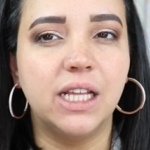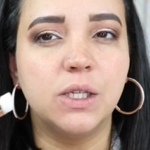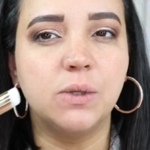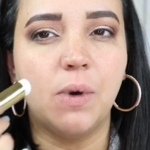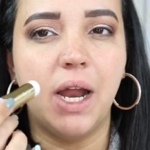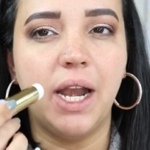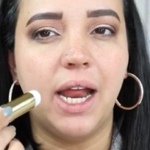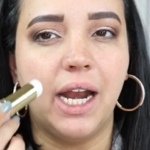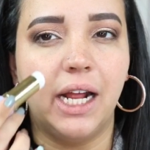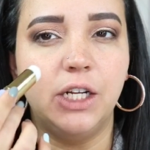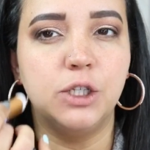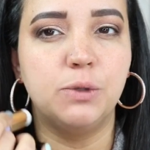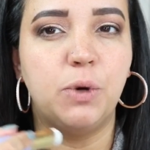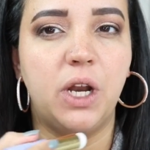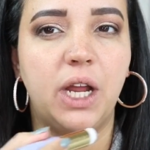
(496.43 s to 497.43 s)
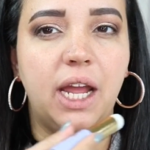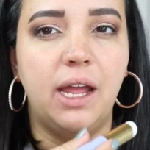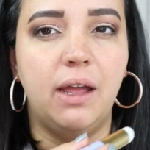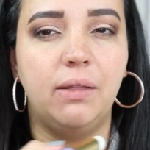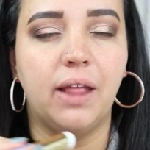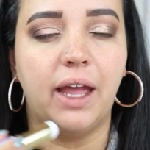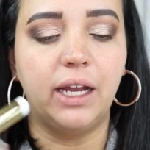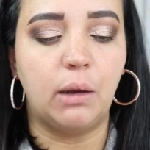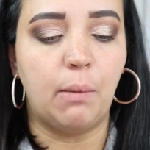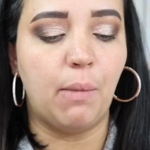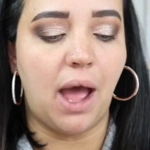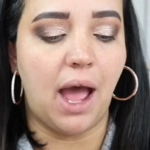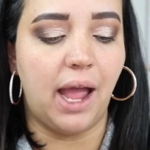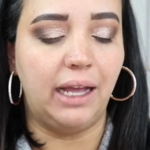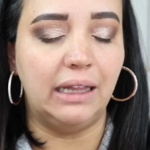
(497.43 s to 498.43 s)
this one and I just put it in like
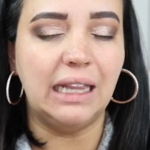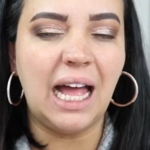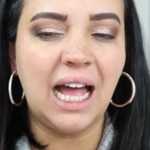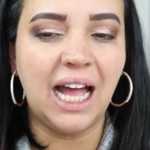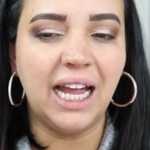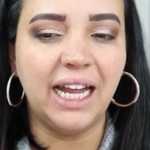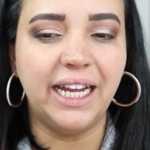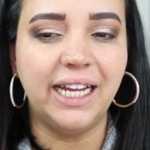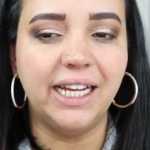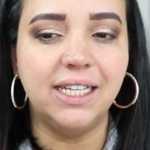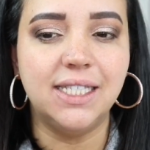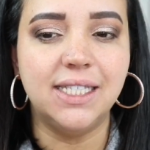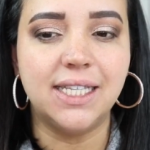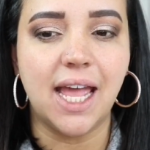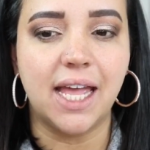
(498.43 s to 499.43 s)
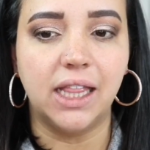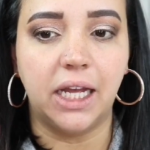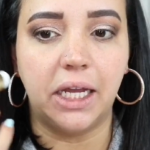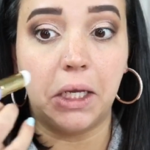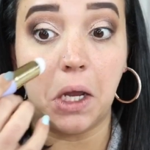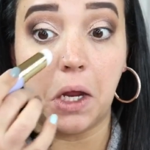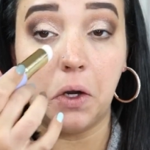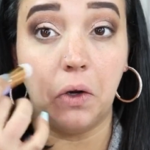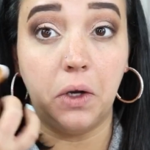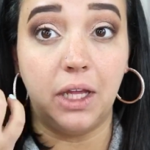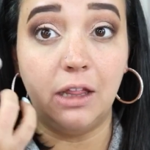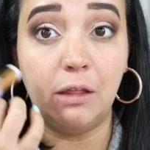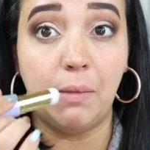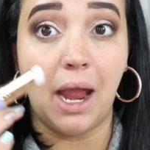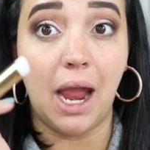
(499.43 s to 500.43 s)
my lines and like
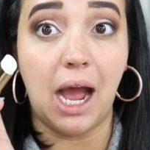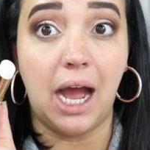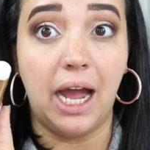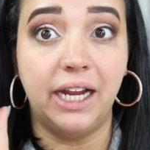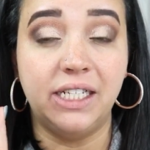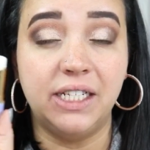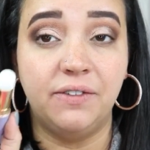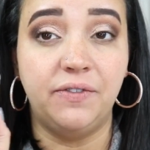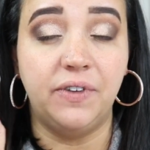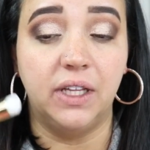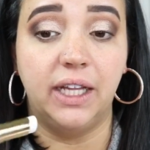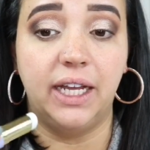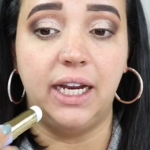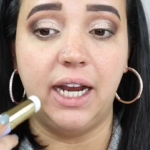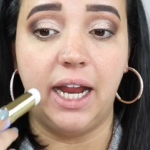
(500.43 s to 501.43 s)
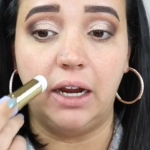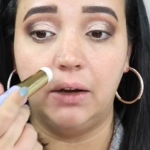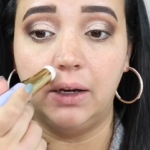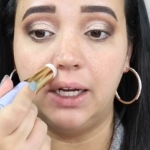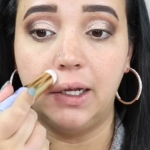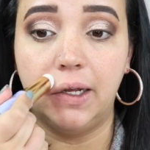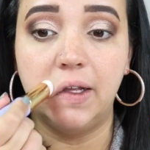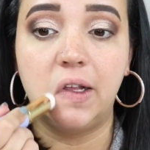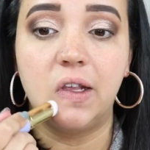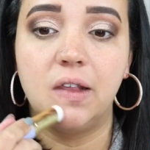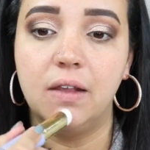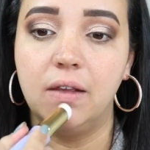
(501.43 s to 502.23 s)
underneath my eye to fill in areas.